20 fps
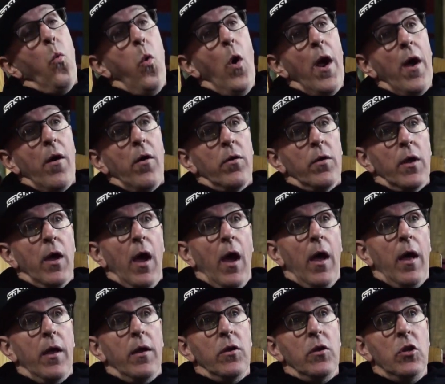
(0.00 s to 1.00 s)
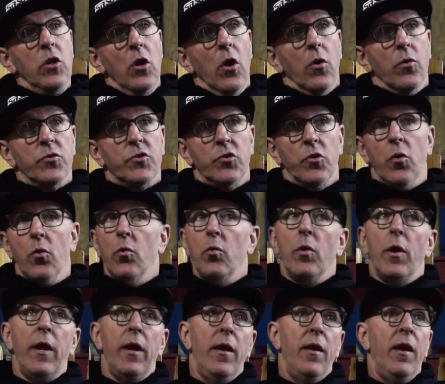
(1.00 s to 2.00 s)
Well, you know,
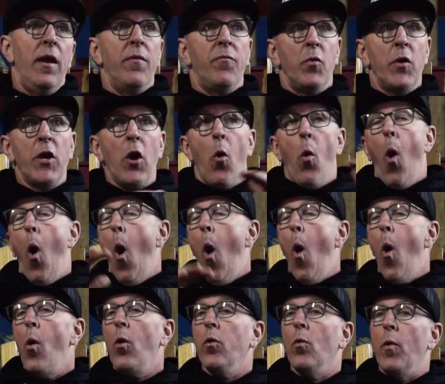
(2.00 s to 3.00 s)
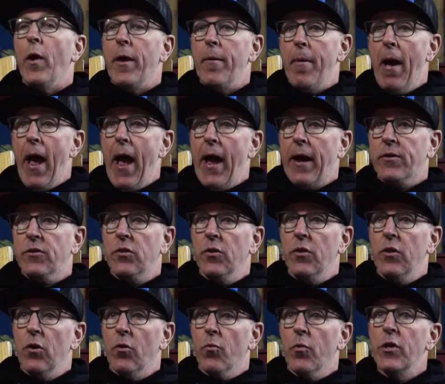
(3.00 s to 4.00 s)
so if we go all the way back
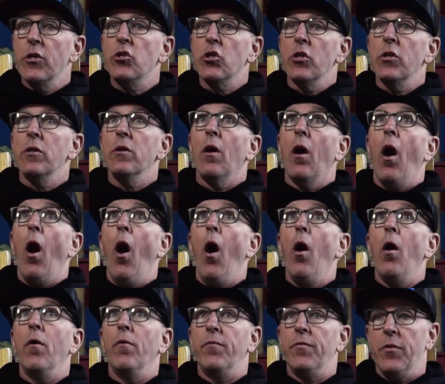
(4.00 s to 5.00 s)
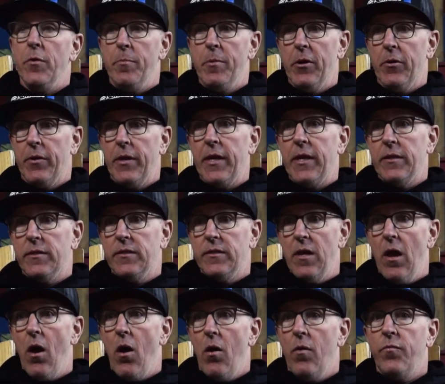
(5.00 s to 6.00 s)
to the origin of the building
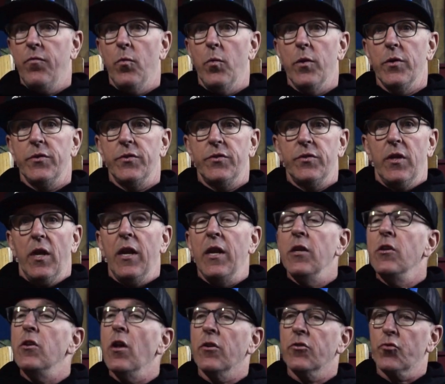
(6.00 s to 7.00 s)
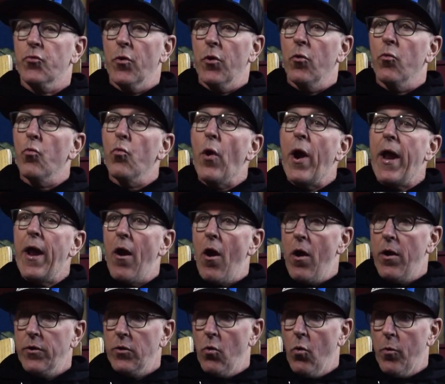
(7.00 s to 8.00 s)
itself was an industrial
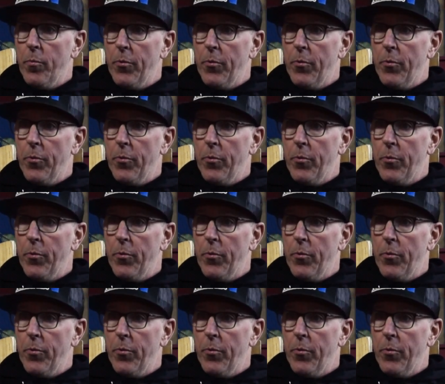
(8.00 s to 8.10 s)
rayon